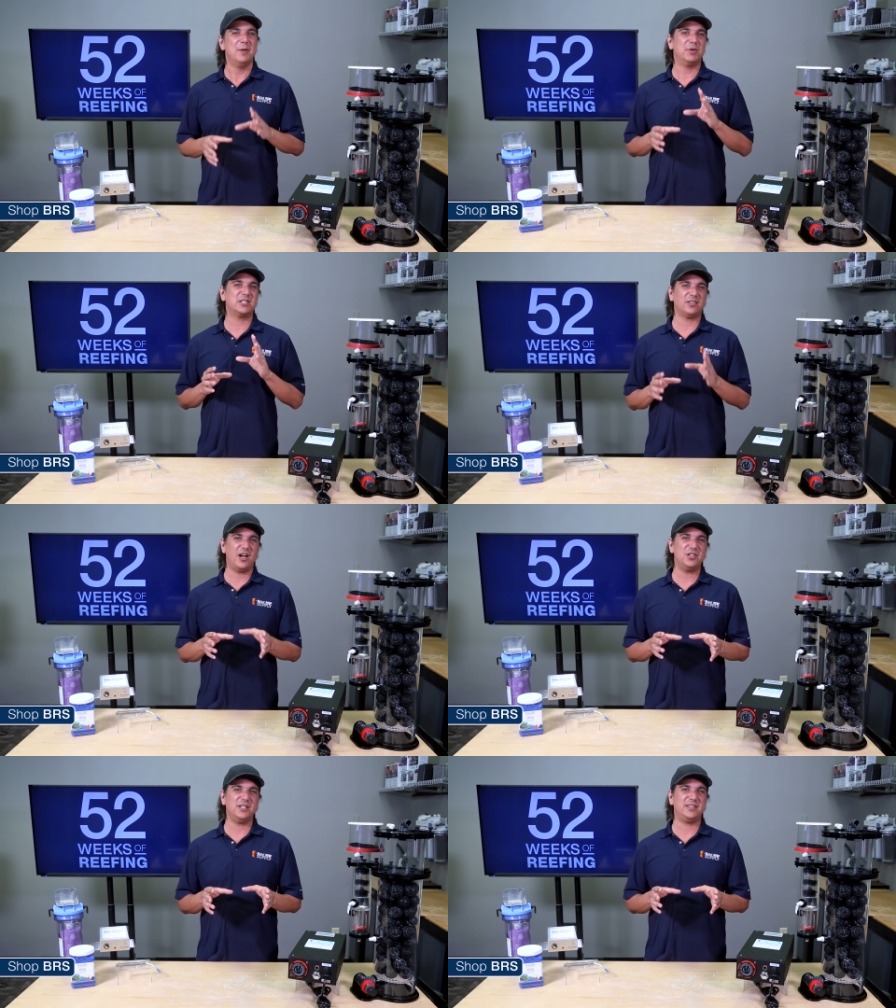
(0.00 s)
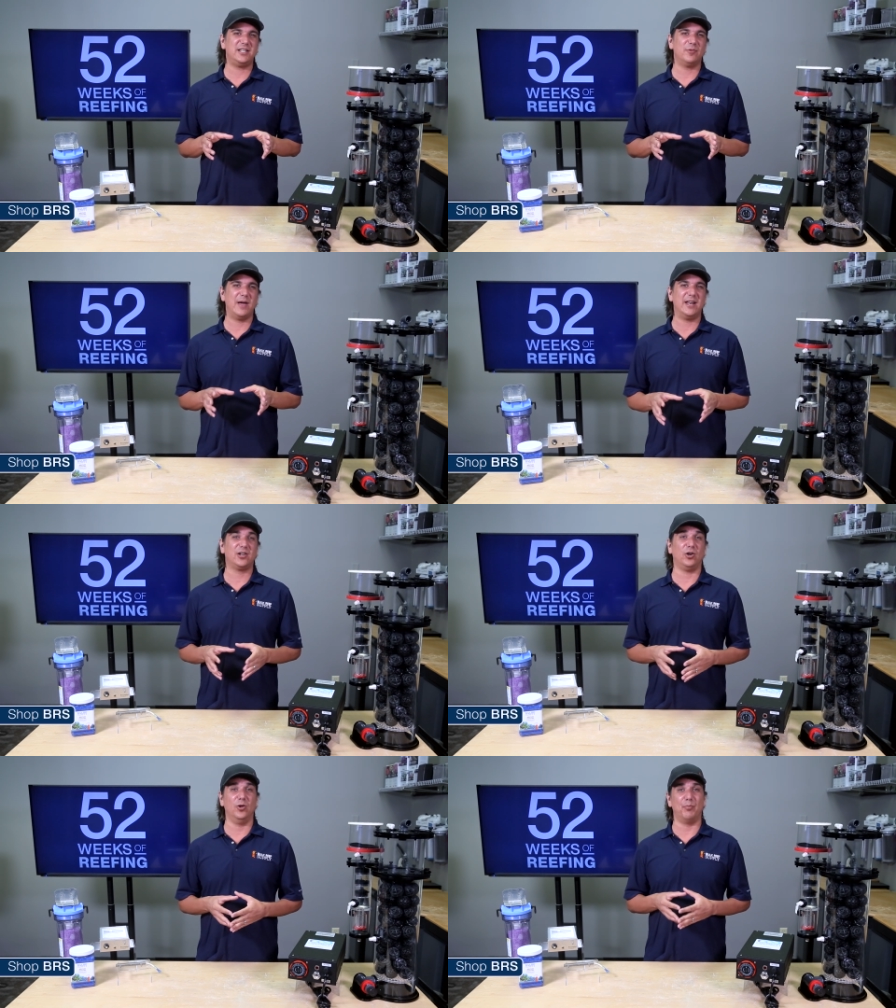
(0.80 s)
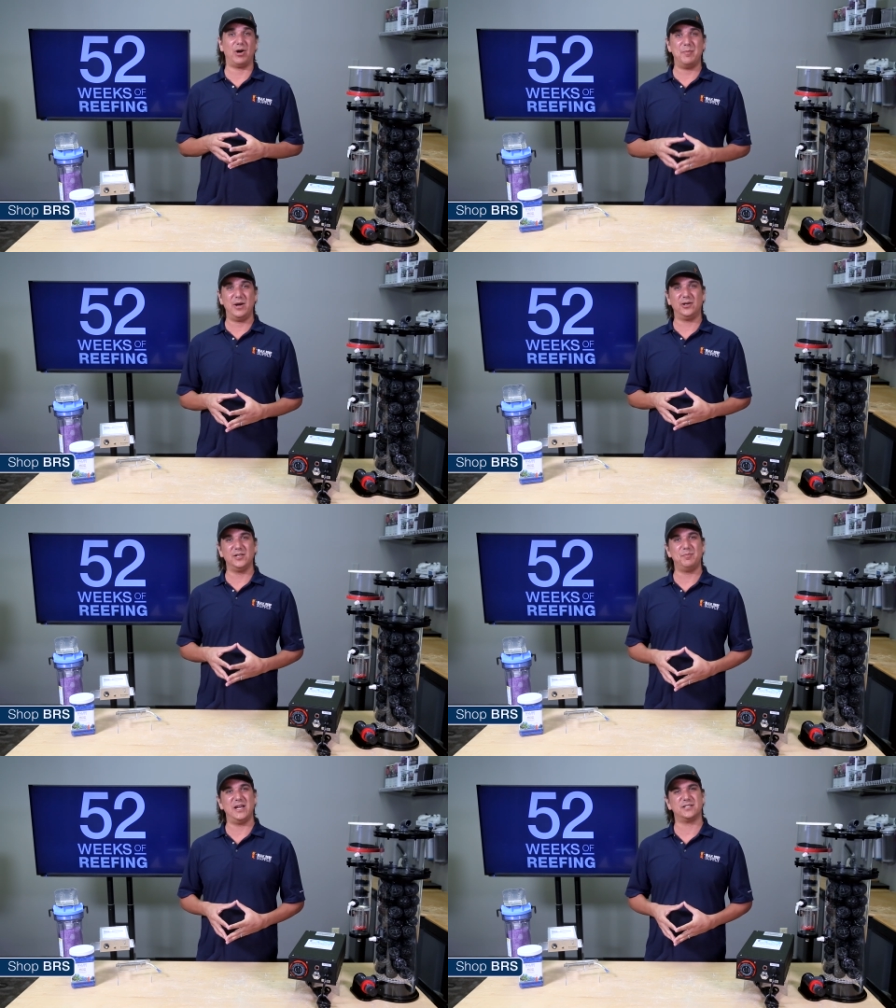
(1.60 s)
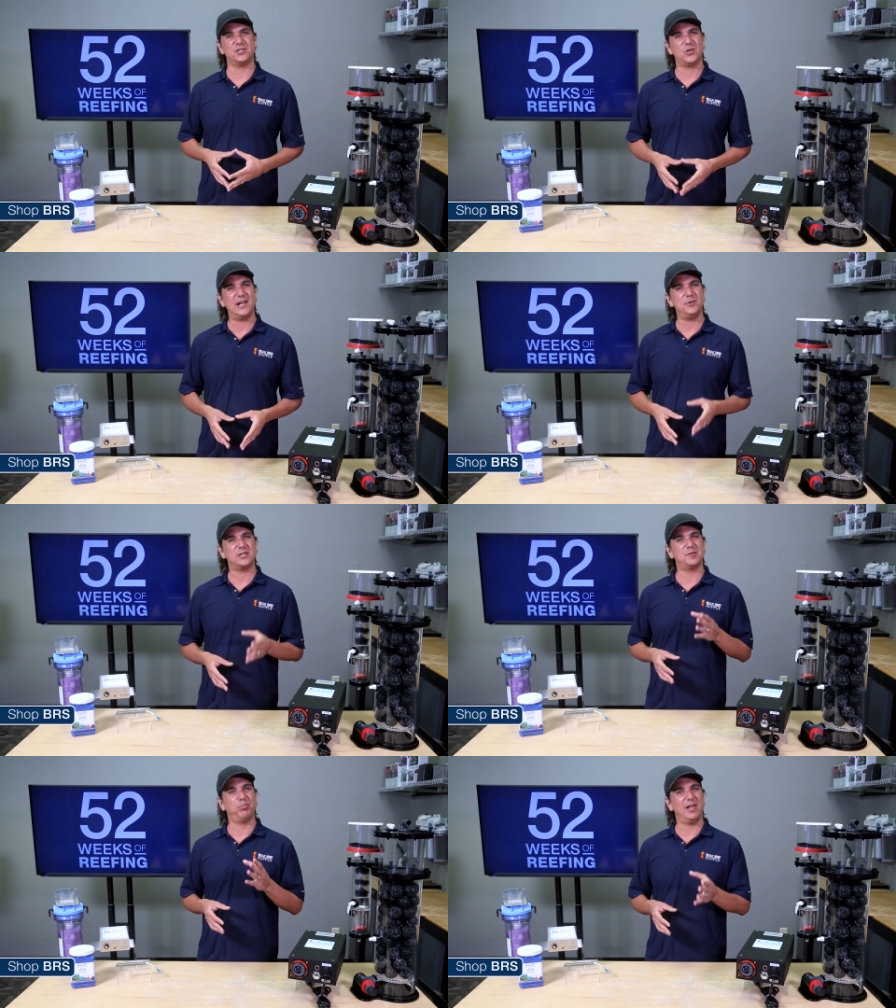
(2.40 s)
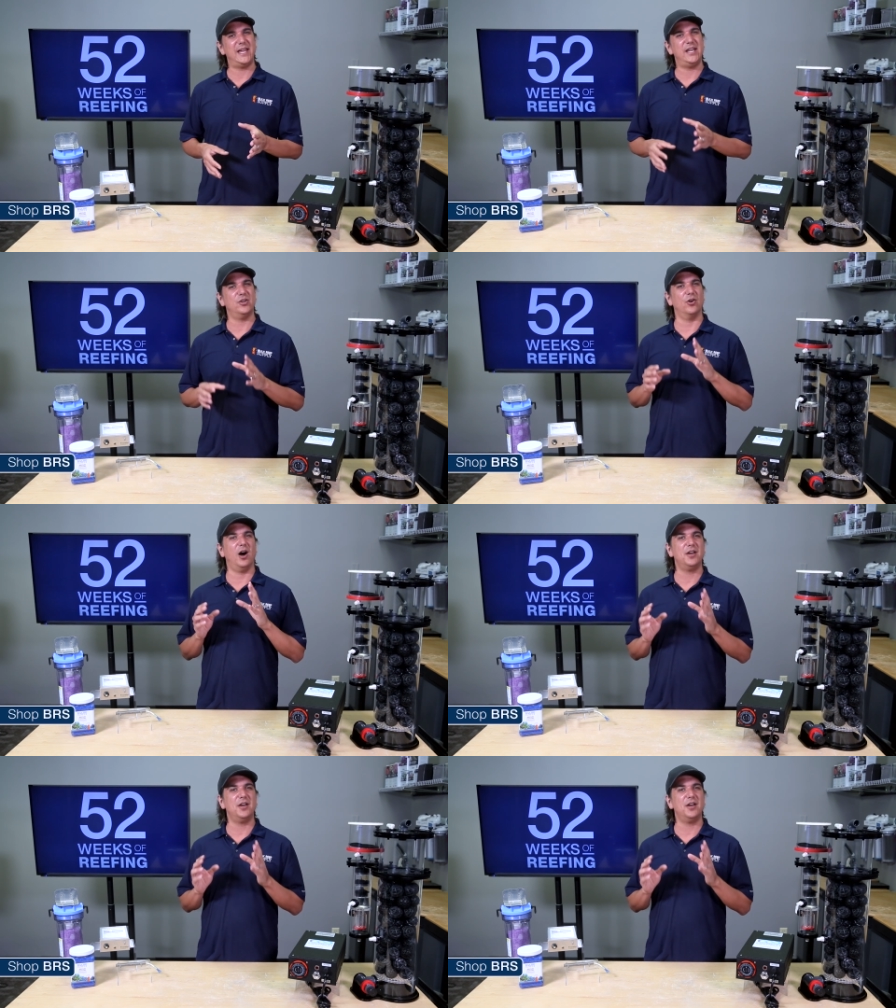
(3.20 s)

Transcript: but it's largely theoretical and primarily based on trying to explain or